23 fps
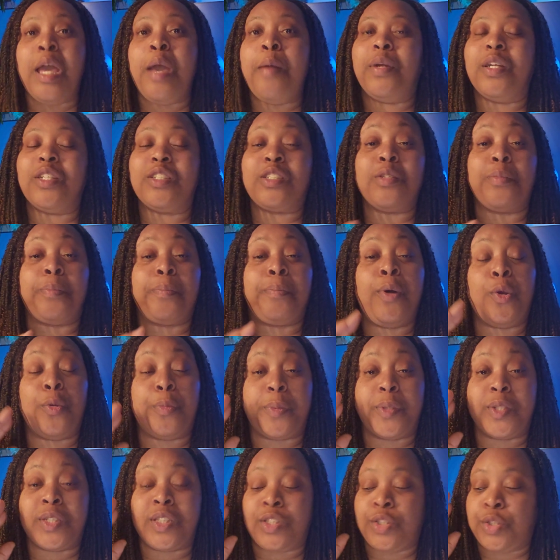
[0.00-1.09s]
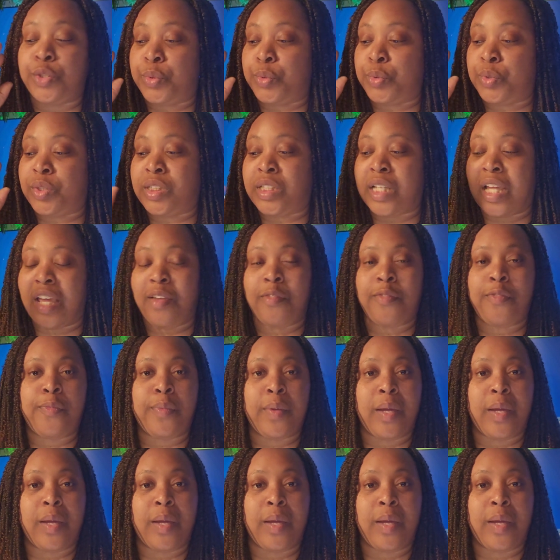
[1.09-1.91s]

But it's a purpose to save,